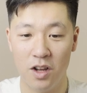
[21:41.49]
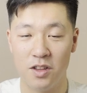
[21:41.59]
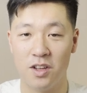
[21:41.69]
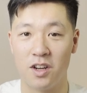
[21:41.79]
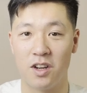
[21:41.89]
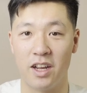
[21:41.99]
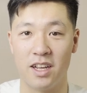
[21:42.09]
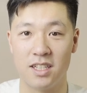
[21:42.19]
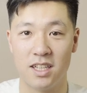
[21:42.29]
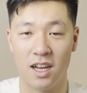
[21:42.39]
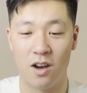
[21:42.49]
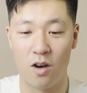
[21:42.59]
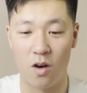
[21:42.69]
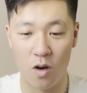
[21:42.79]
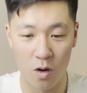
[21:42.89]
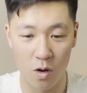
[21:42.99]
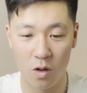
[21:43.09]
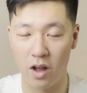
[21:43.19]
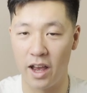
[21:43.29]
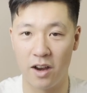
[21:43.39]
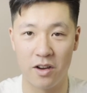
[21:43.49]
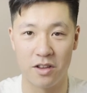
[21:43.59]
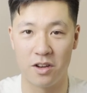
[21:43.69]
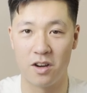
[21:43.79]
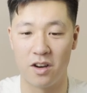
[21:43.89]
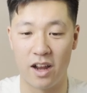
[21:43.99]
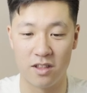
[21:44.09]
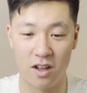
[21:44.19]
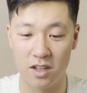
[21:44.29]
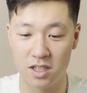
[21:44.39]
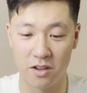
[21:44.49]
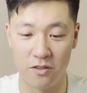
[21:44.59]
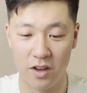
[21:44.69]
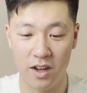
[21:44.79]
there is a whole area. There are lots of